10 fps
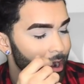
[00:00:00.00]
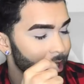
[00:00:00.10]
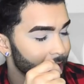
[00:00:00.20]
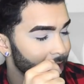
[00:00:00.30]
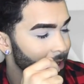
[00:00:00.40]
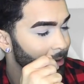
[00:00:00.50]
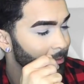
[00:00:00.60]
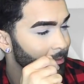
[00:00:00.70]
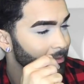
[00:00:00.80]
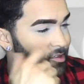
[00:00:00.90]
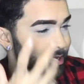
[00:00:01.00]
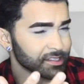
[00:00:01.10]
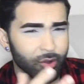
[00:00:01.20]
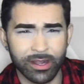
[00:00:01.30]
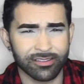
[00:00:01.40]
So
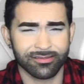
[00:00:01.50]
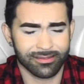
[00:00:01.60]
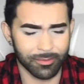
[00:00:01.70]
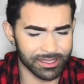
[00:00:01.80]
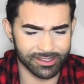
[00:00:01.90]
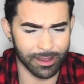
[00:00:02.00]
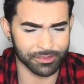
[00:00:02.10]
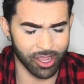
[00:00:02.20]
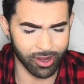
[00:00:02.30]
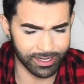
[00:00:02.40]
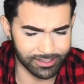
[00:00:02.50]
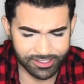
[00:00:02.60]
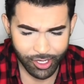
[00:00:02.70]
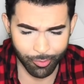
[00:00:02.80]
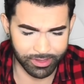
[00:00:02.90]
let's go ahead and, let me stop talking and
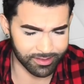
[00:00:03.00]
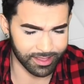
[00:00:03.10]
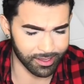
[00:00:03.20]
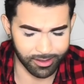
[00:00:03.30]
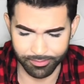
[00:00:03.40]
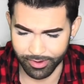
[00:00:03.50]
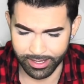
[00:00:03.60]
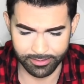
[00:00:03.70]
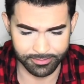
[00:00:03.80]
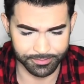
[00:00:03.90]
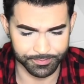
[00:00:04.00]
just open this thing up, right?